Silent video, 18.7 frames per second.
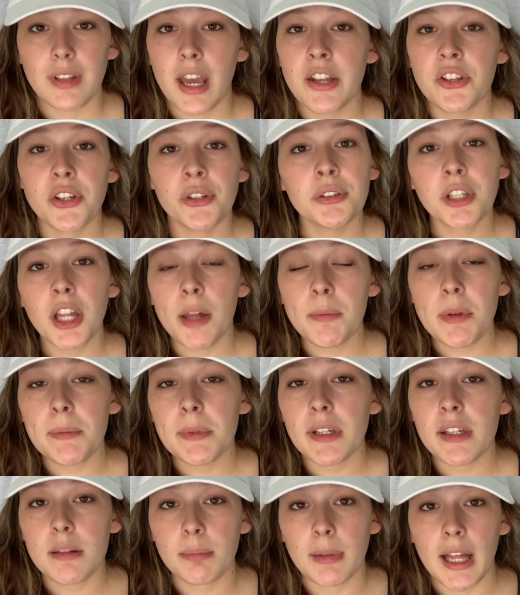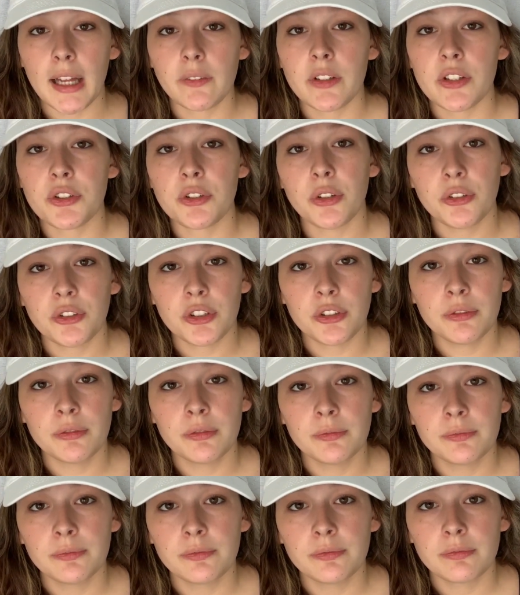And don't tell me because Blackfish told you.
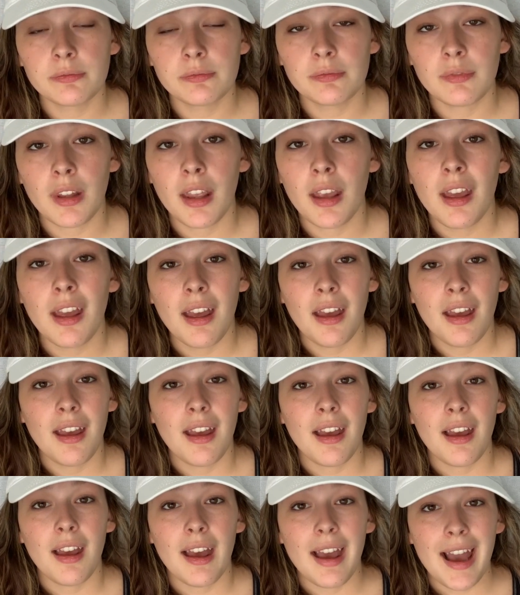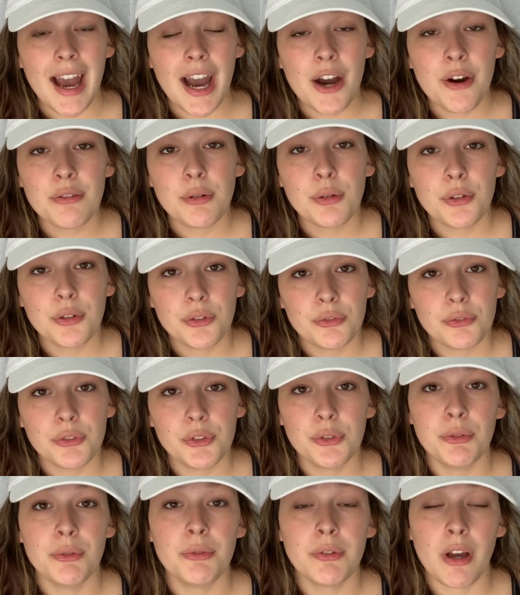How do
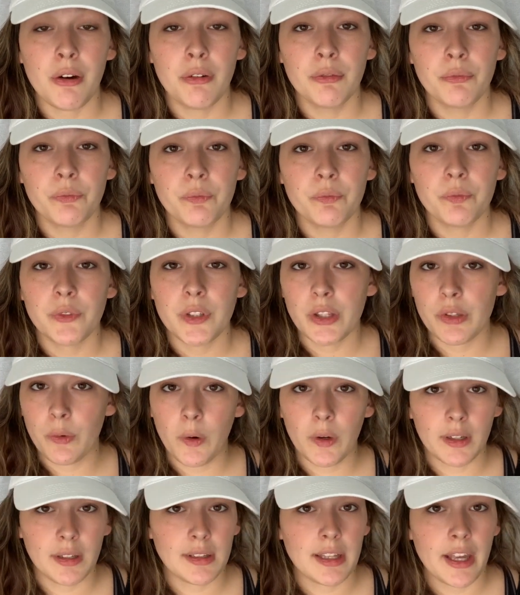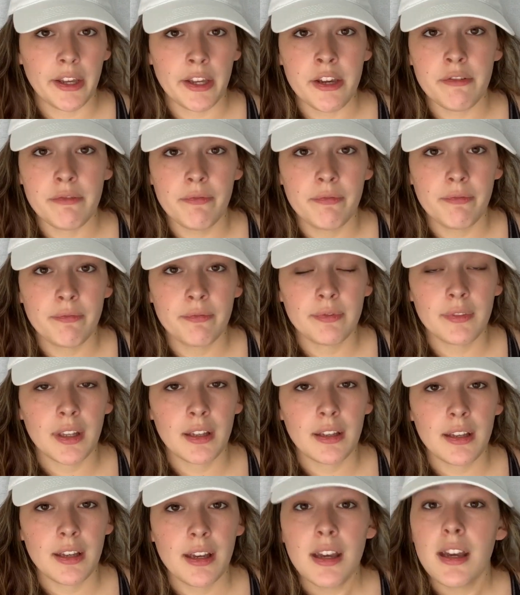you know? Did the orcas tell you?
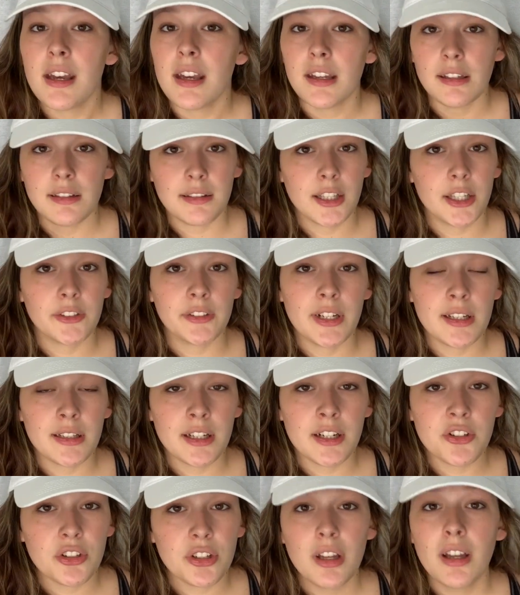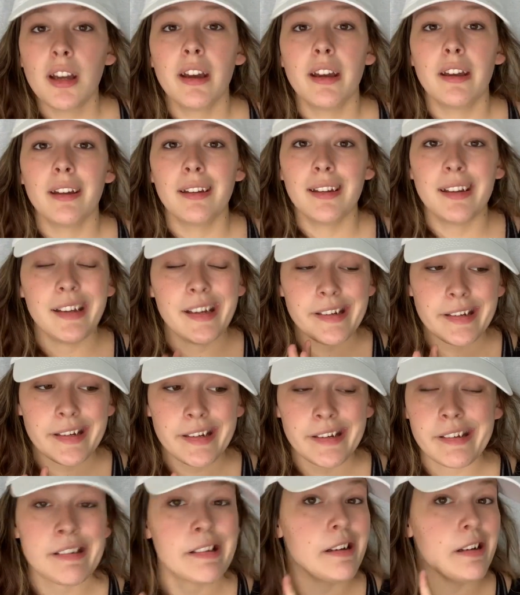Is there research? Hint,
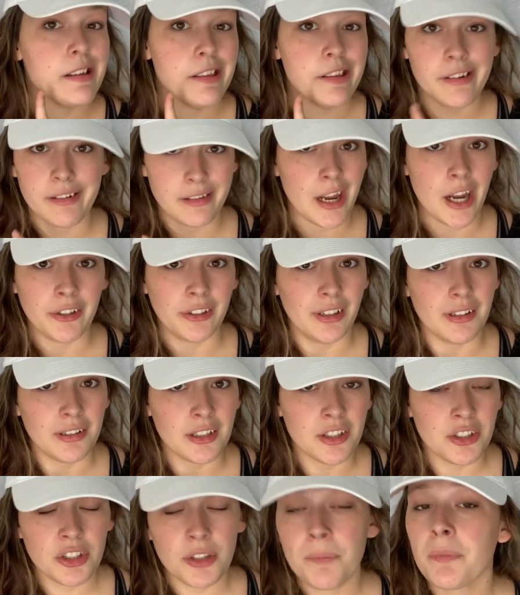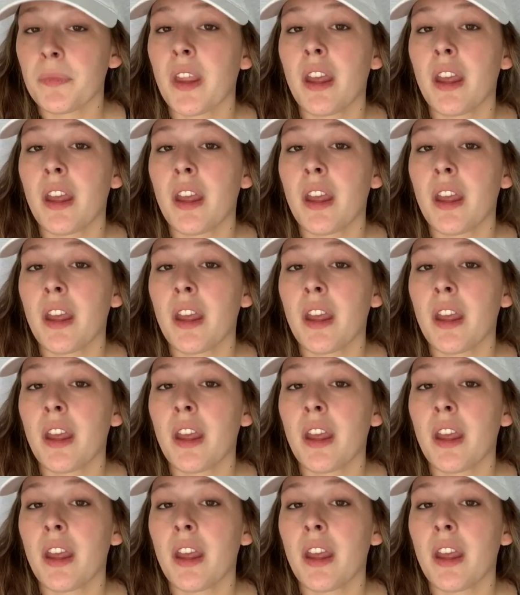hint, there's not research.